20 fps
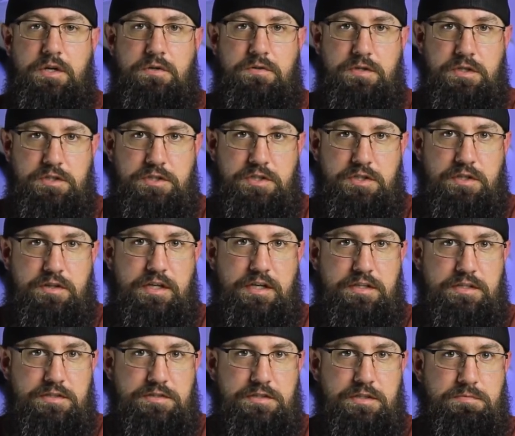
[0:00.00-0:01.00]
which
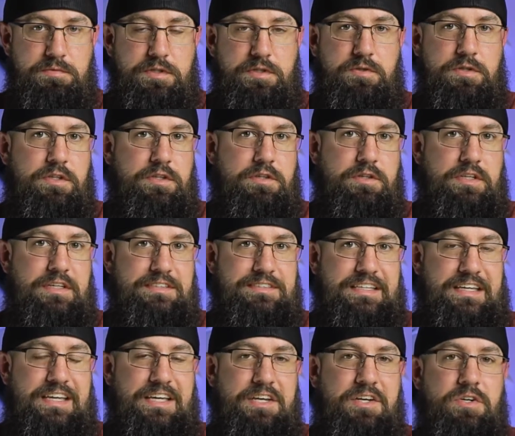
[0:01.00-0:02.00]
that is something that is
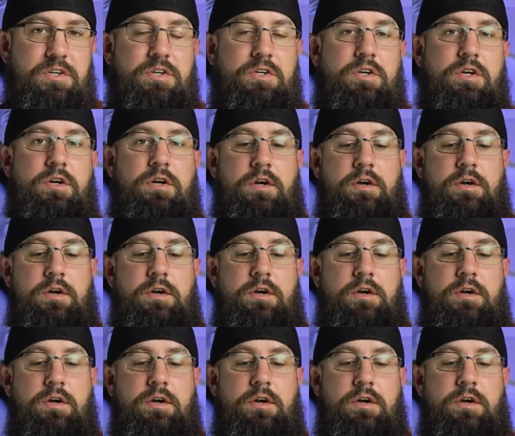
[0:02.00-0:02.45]
here,